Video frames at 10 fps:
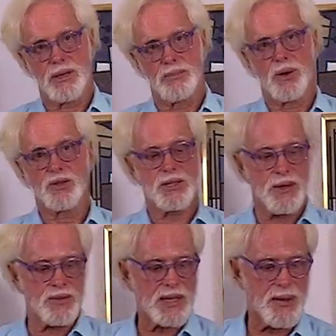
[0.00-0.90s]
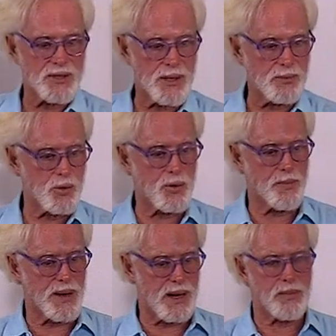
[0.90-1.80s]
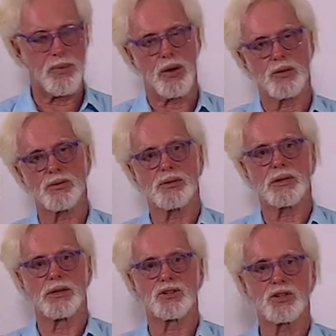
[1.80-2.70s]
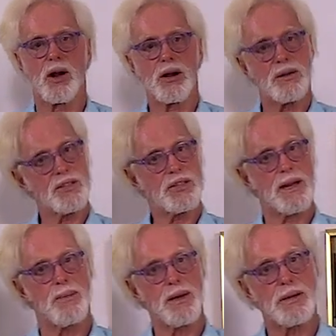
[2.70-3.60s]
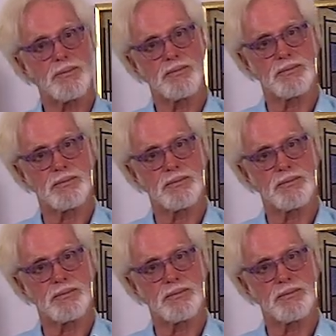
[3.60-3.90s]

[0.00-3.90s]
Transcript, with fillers: most of us have some sort of belly bloat. Can start in the stomach,